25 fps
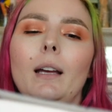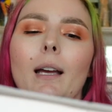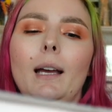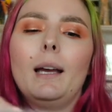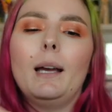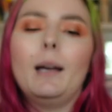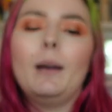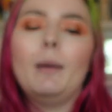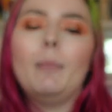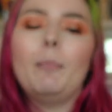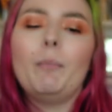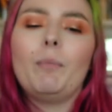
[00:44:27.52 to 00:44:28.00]

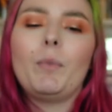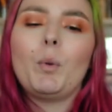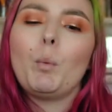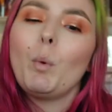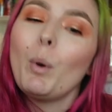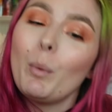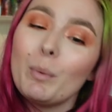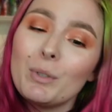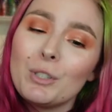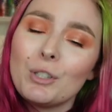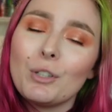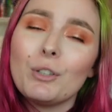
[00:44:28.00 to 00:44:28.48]
Um,
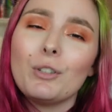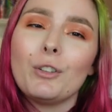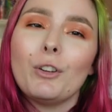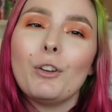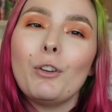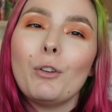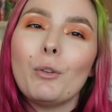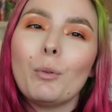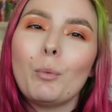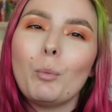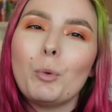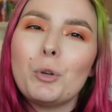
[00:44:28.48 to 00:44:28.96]
what would you
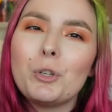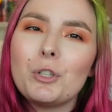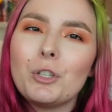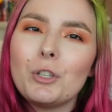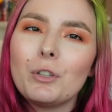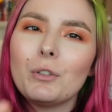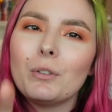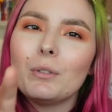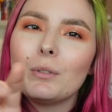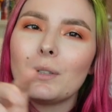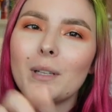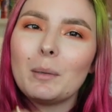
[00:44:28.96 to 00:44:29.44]
do? Would
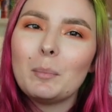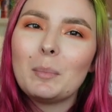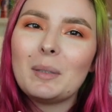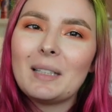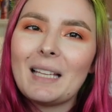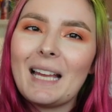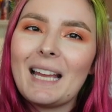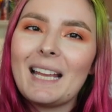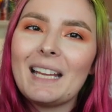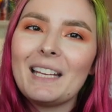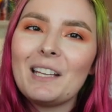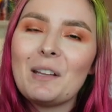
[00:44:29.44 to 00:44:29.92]
you
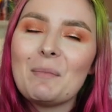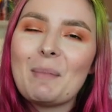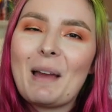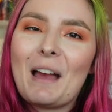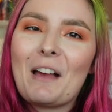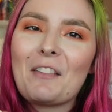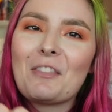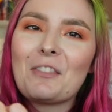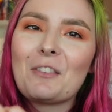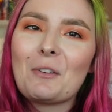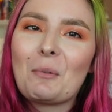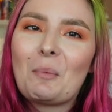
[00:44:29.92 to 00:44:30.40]
complain
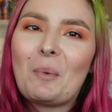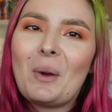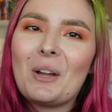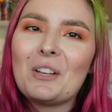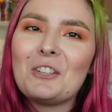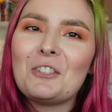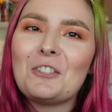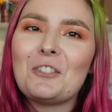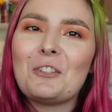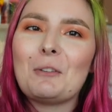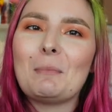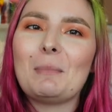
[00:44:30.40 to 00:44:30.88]
about the
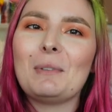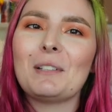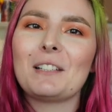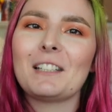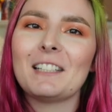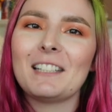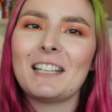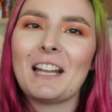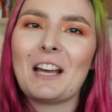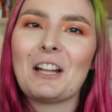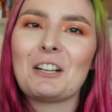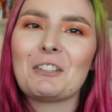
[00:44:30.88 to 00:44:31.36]
one
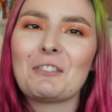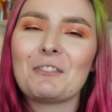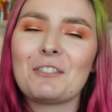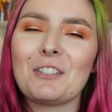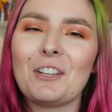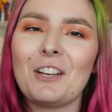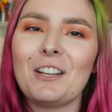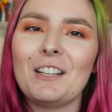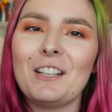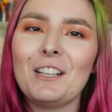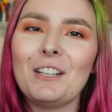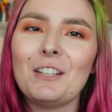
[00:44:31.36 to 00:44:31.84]
duplicate out of
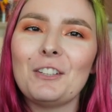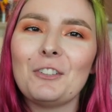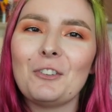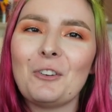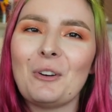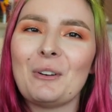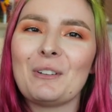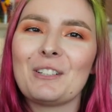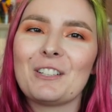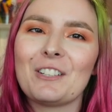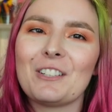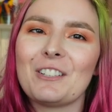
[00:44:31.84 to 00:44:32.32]
30 or
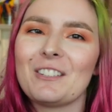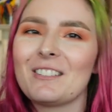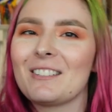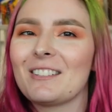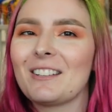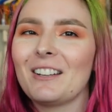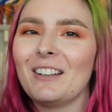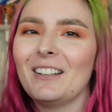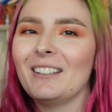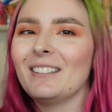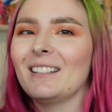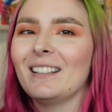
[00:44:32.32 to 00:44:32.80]
would you
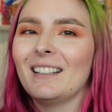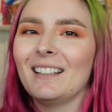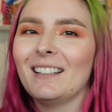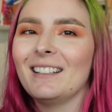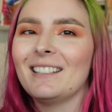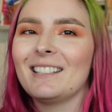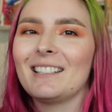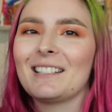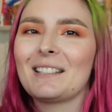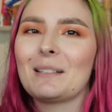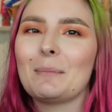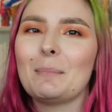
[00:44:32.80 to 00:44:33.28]
just go, uh,
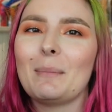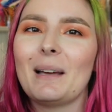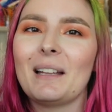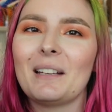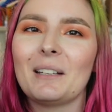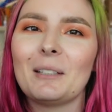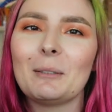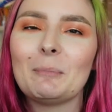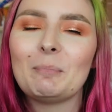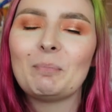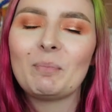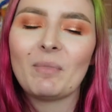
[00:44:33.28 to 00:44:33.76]
it doesn't
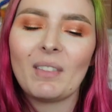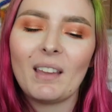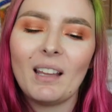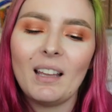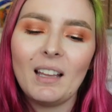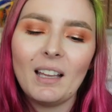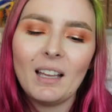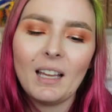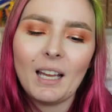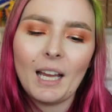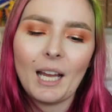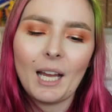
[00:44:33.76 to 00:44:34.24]
matter?
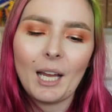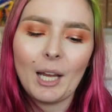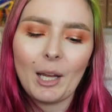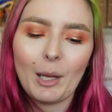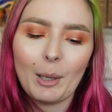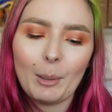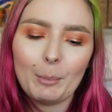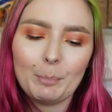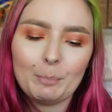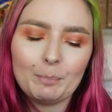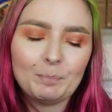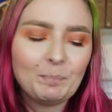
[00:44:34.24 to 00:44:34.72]

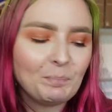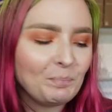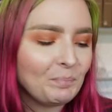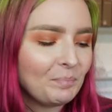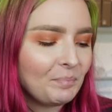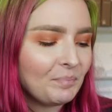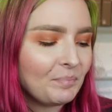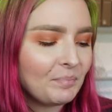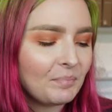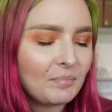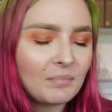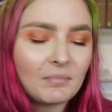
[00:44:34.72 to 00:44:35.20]
Um,
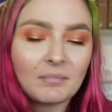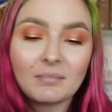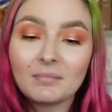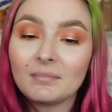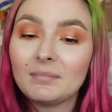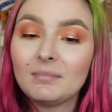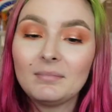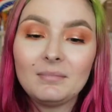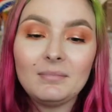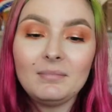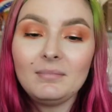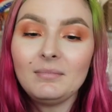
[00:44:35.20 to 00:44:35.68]

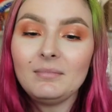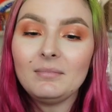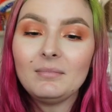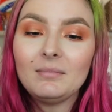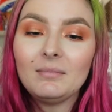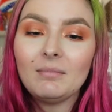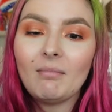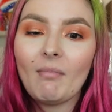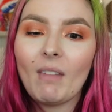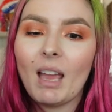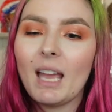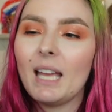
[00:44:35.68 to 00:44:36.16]

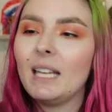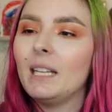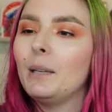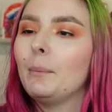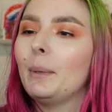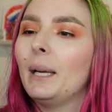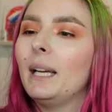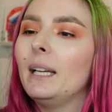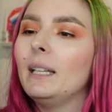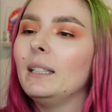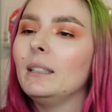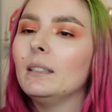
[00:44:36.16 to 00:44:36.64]

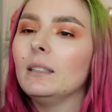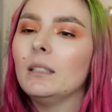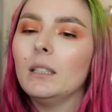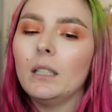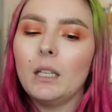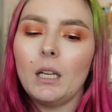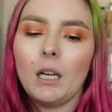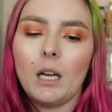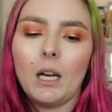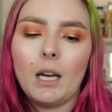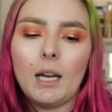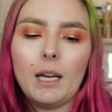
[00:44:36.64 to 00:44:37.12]
anyway,
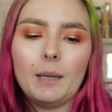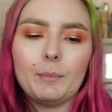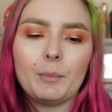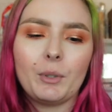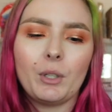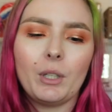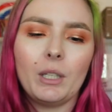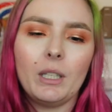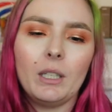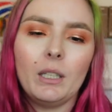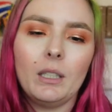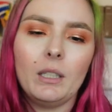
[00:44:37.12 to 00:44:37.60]
I'm
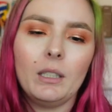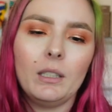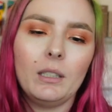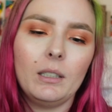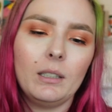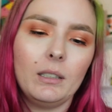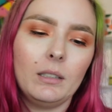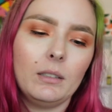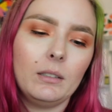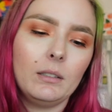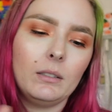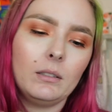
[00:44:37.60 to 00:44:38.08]

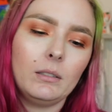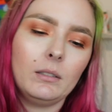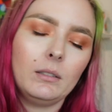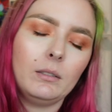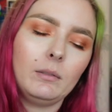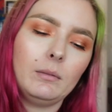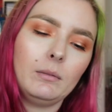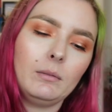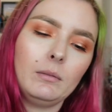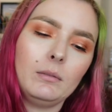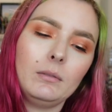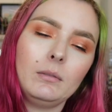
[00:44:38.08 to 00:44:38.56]
gonna
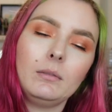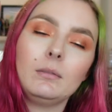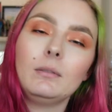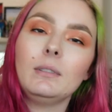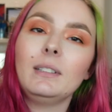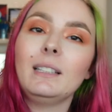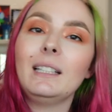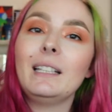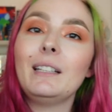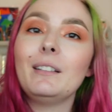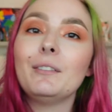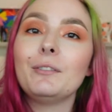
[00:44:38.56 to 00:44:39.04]

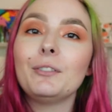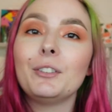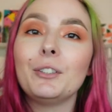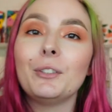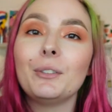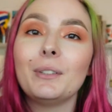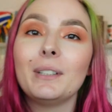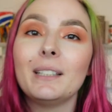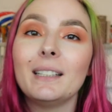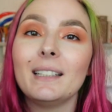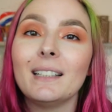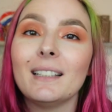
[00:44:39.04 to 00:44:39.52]
leave
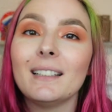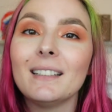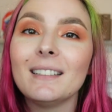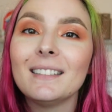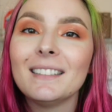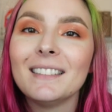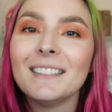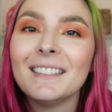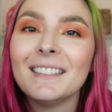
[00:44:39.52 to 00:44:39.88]
you here